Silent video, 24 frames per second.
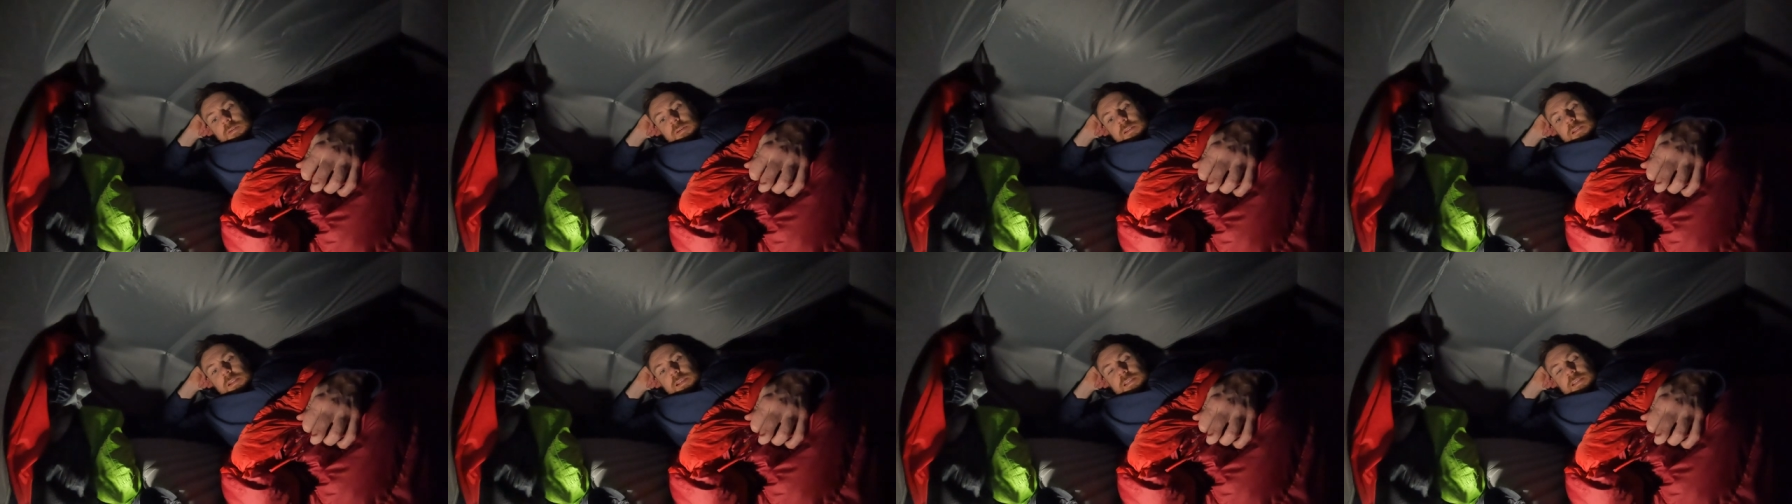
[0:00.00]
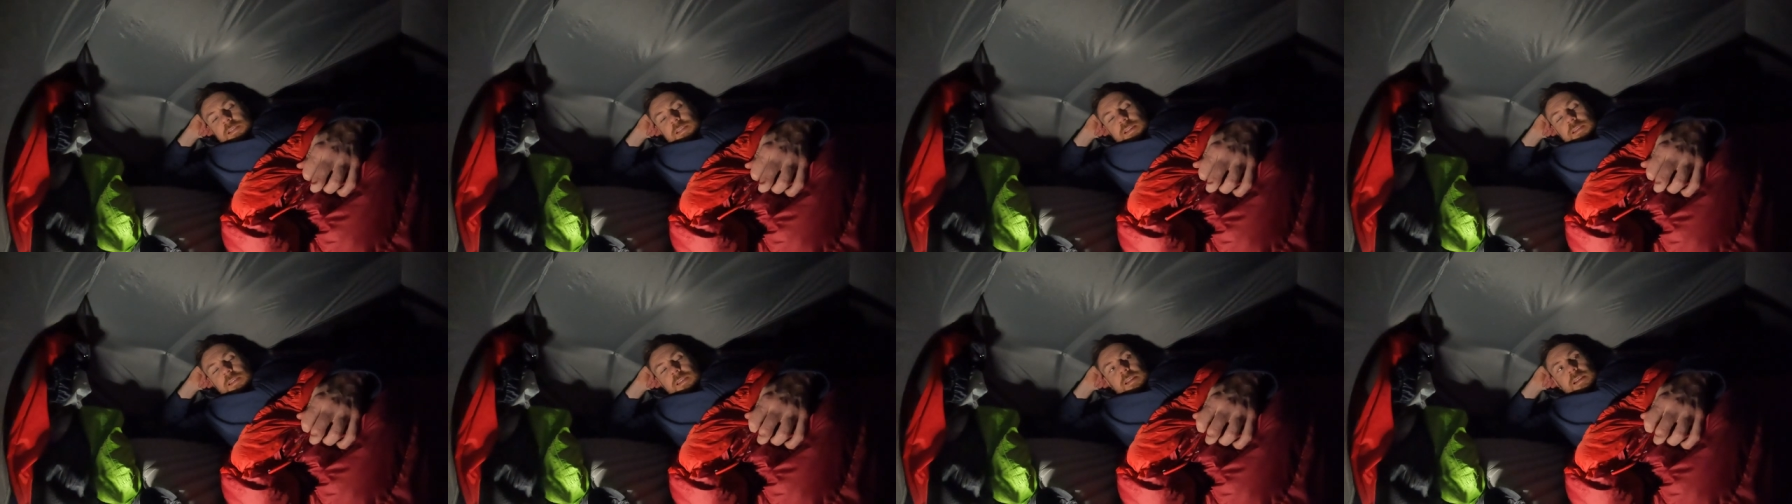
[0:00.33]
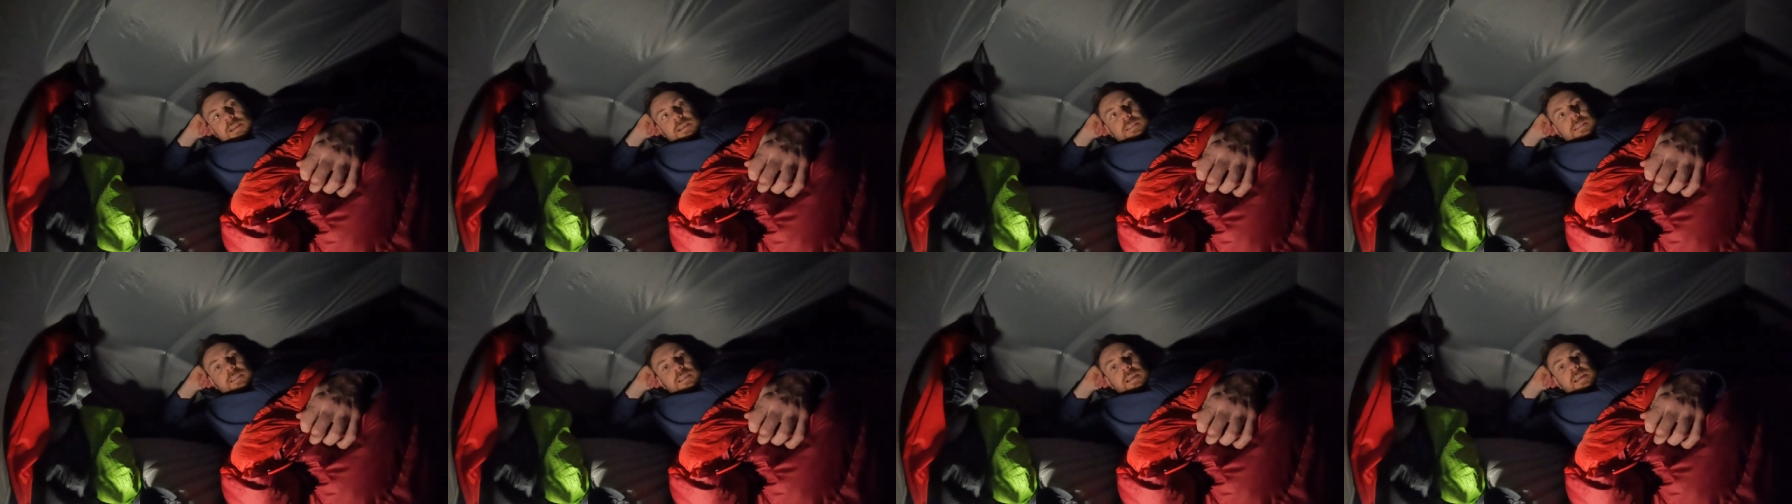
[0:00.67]
and unless anything
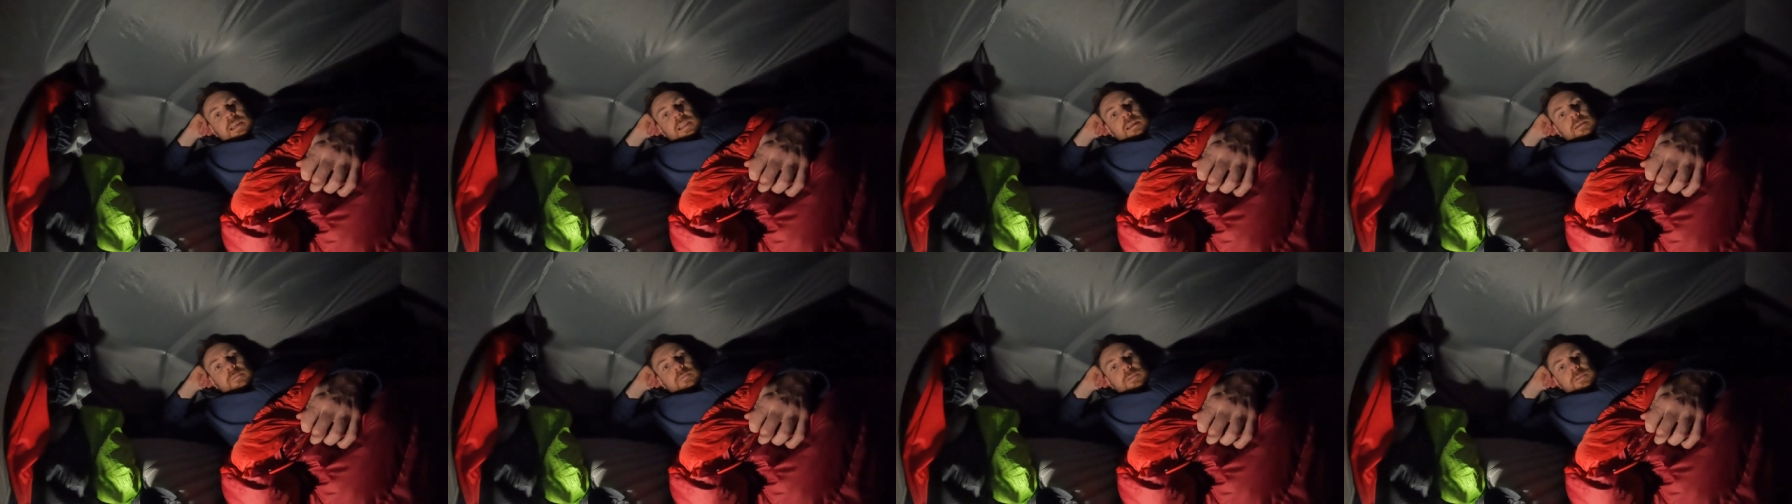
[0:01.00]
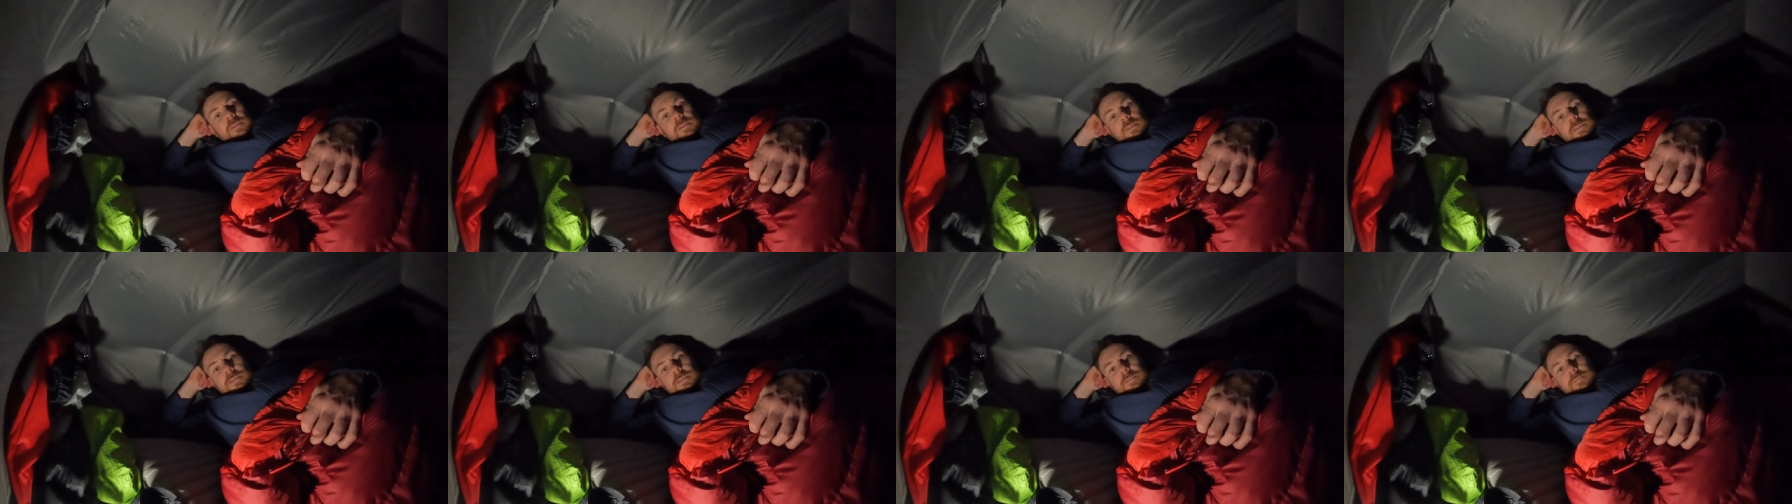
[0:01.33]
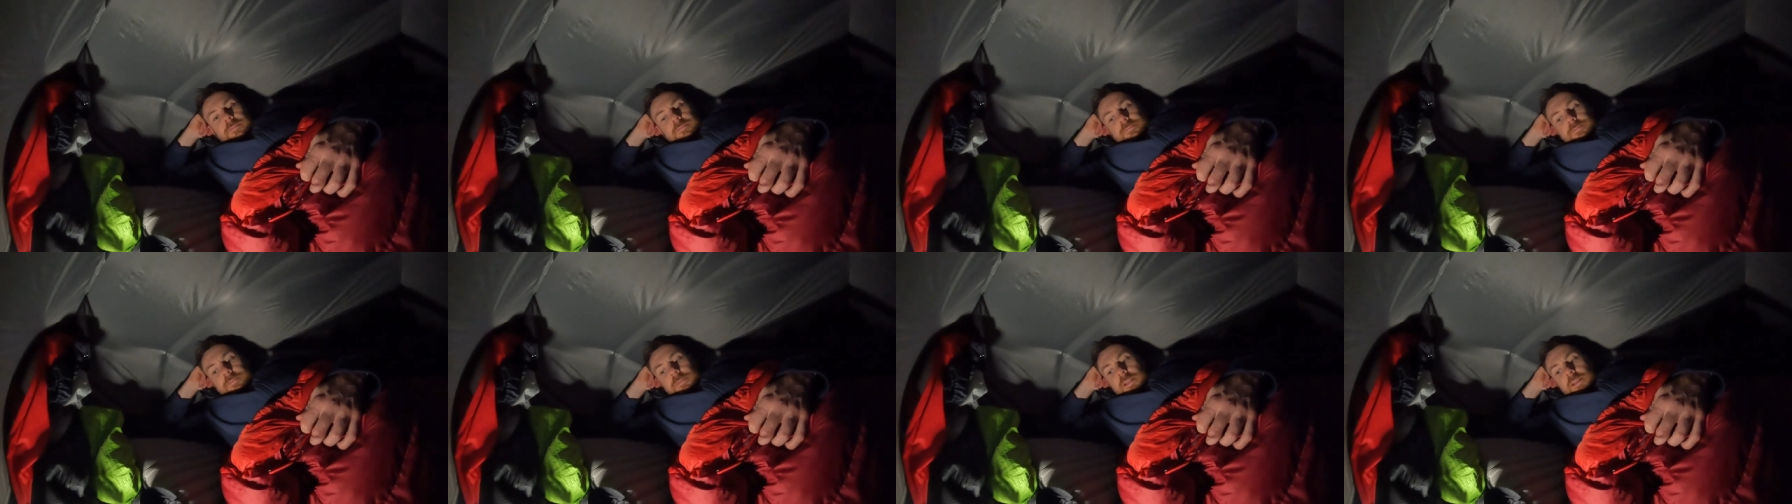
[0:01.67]
exciting happens,
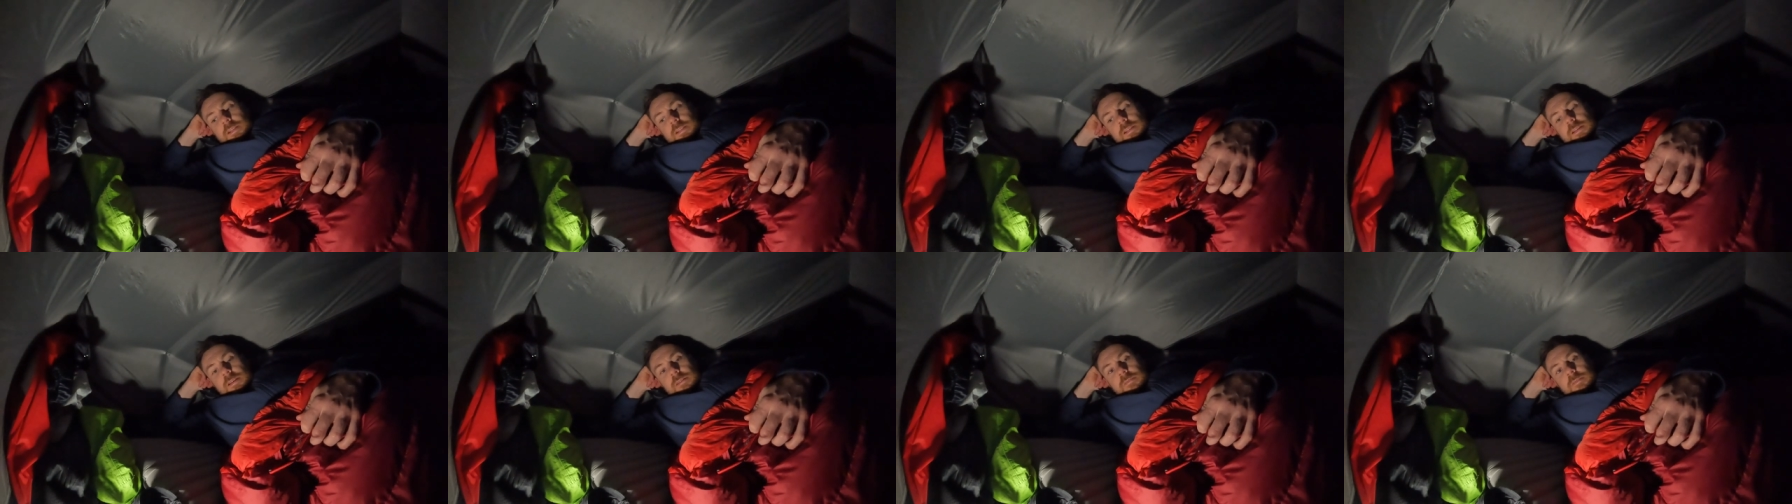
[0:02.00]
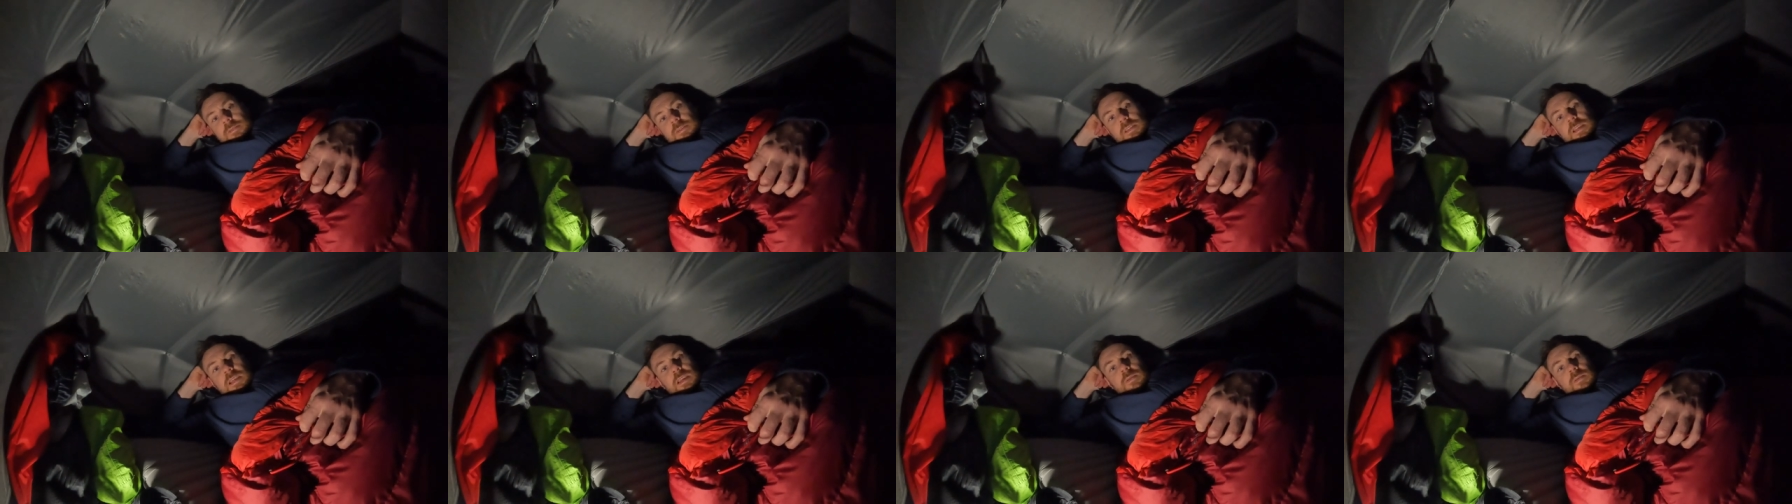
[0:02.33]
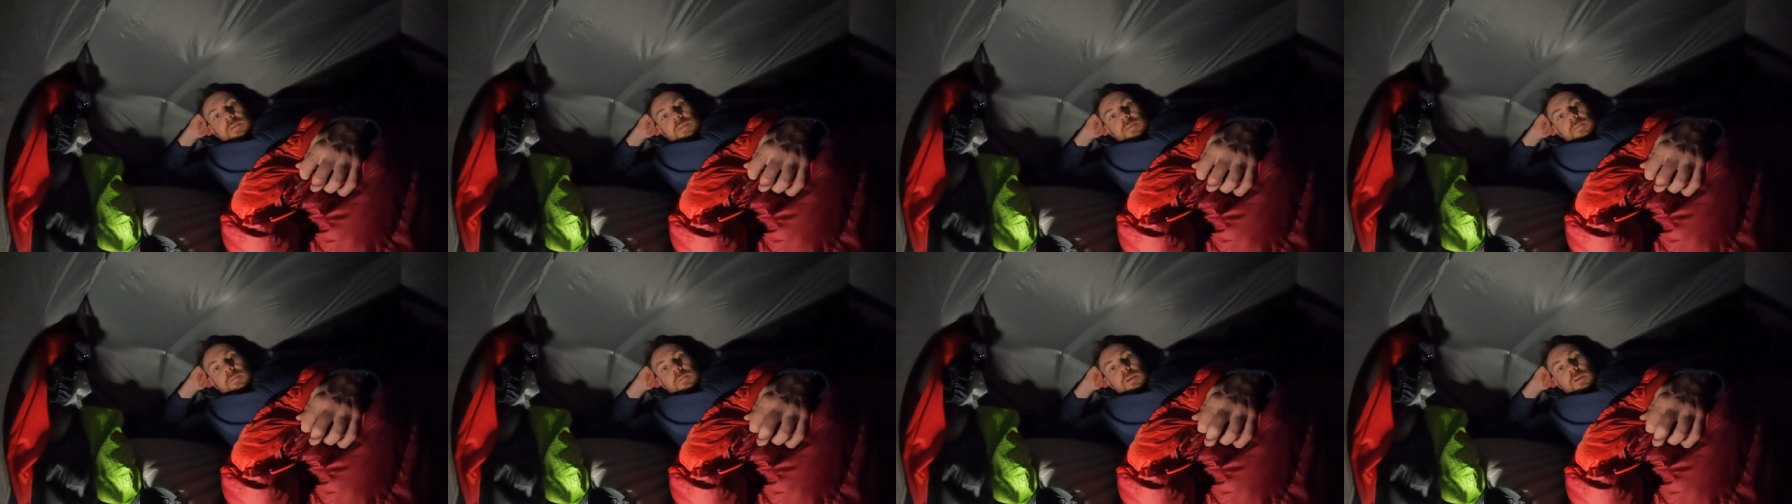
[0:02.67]
I'll um, see
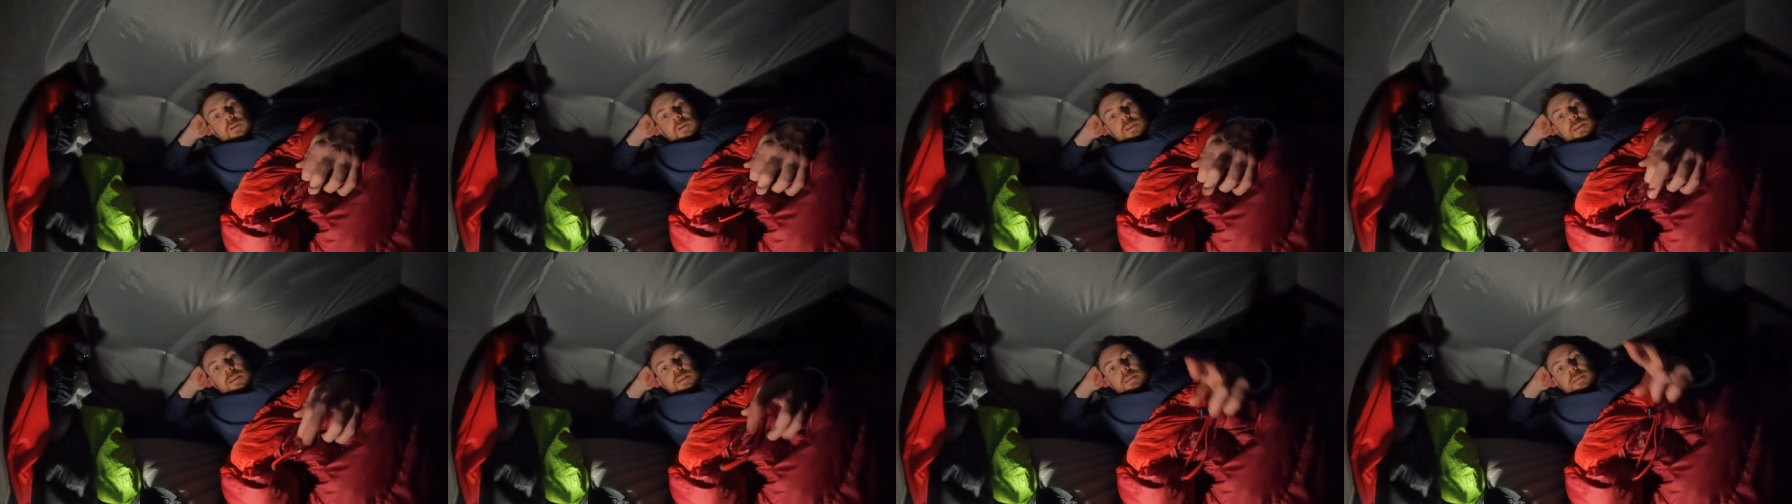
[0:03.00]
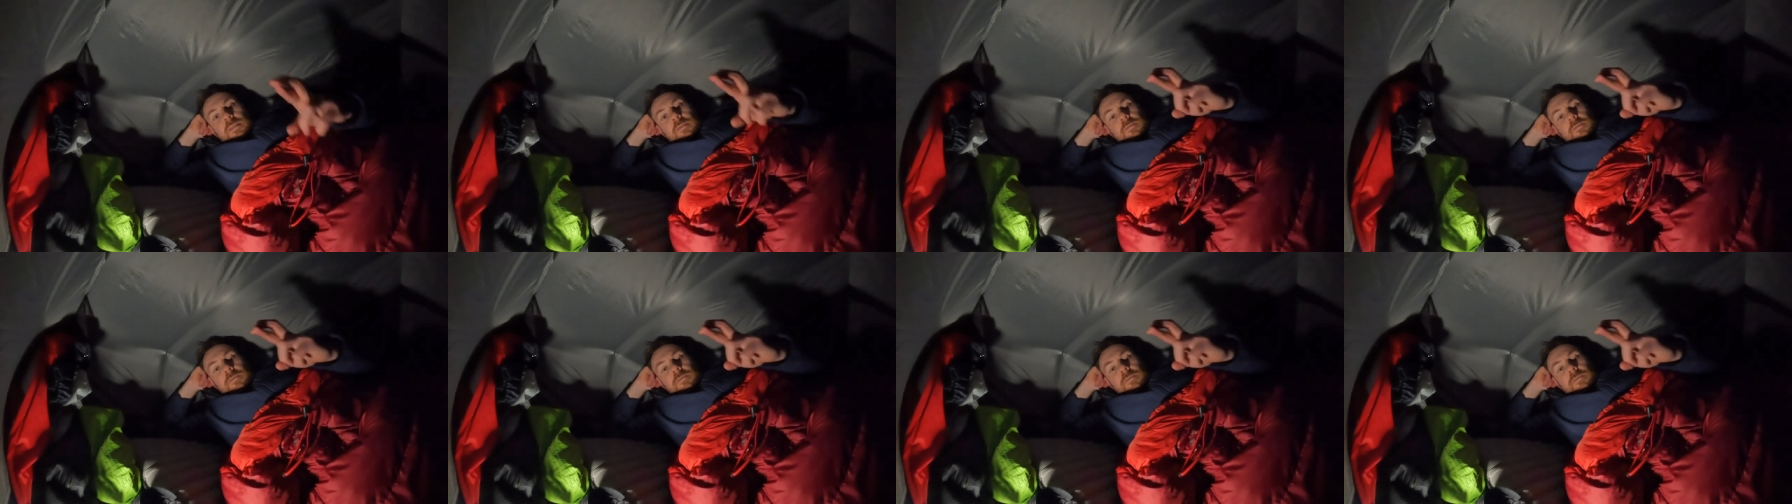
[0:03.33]
you in the morning.